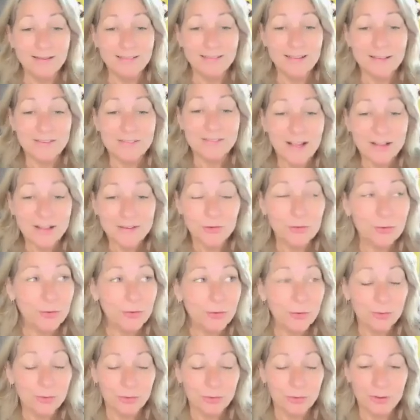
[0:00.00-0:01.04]
That's not the
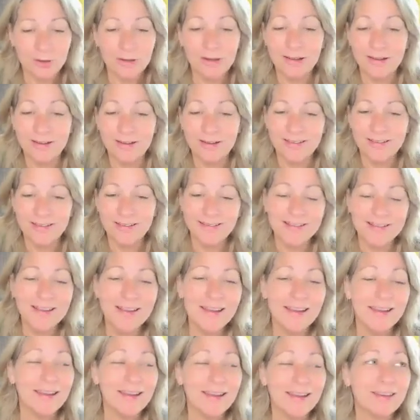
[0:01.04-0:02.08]
truth.
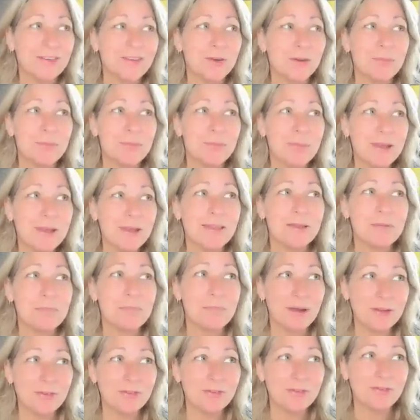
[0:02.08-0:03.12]
It's to be the
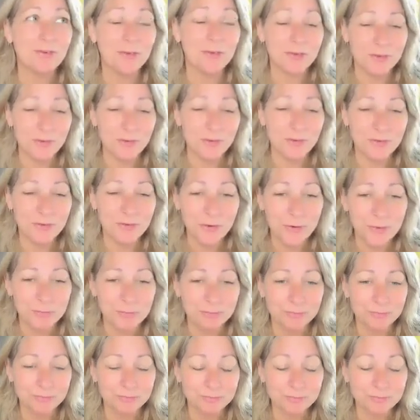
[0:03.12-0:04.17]
best version of
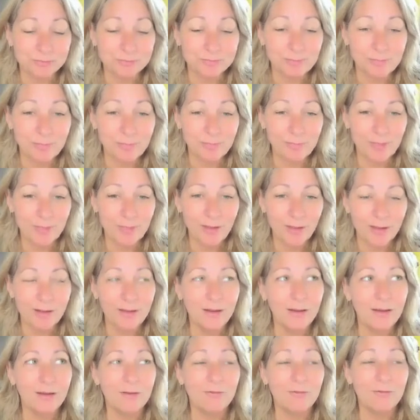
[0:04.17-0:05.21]
you
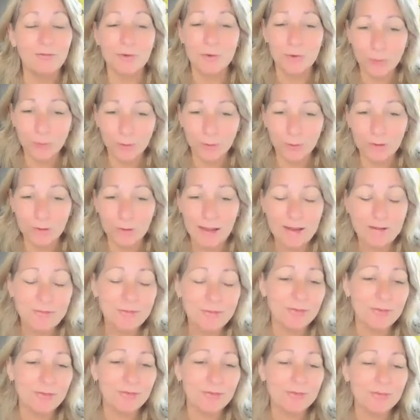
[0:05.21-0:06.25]
for your
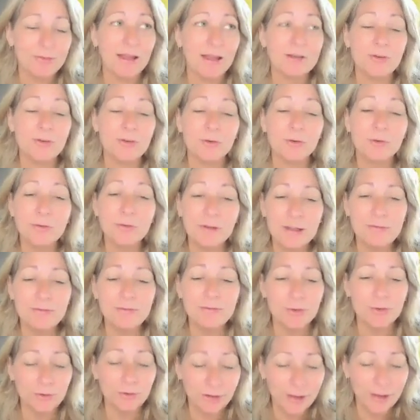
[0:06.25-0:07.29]
life and to live
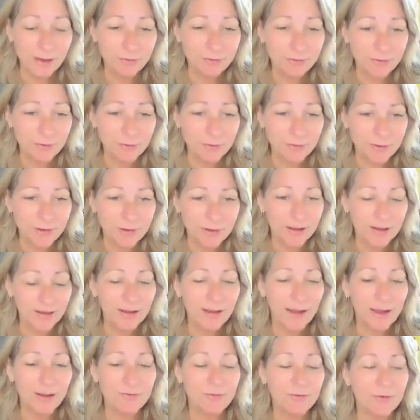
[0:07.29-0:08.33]
your life,
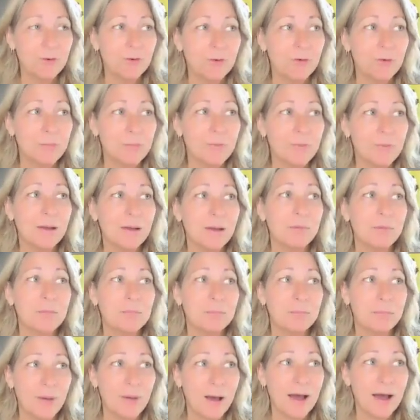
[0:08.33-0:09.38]
and for you to be able to
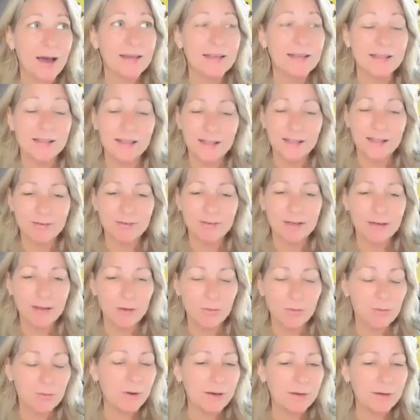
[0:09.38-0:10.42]
embody living
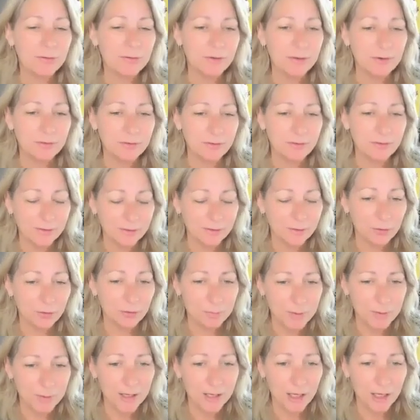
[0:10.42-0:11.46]
and what it feels like to
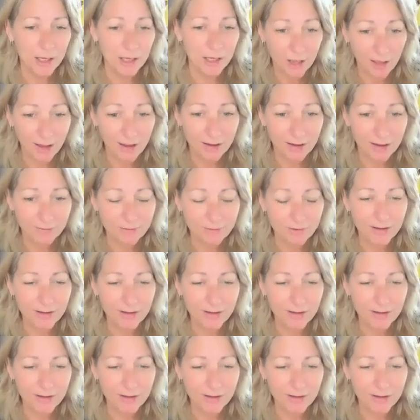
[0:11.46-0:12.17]
be alive,